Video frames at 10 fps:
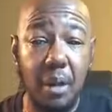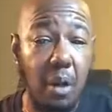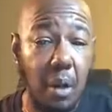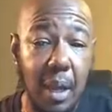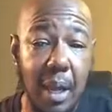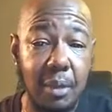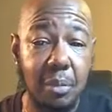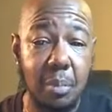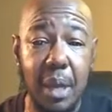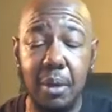all
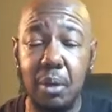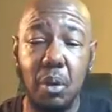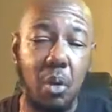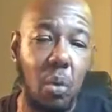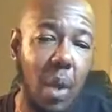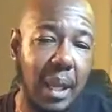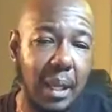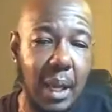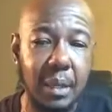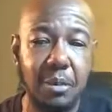lives matter or white
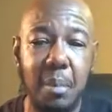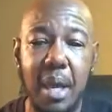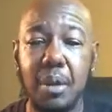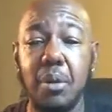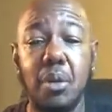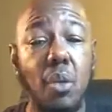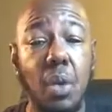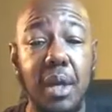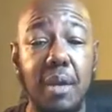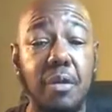lives matter or
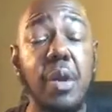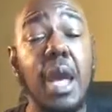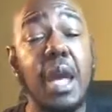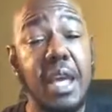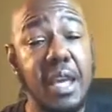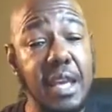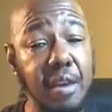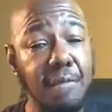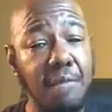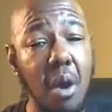whatever.
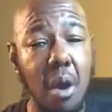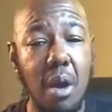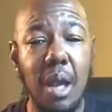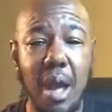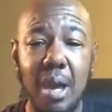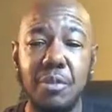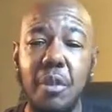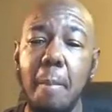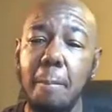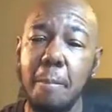If our lives
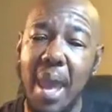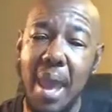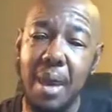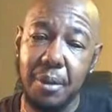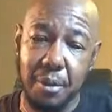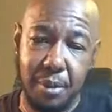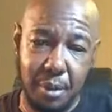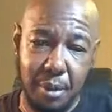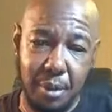mattered,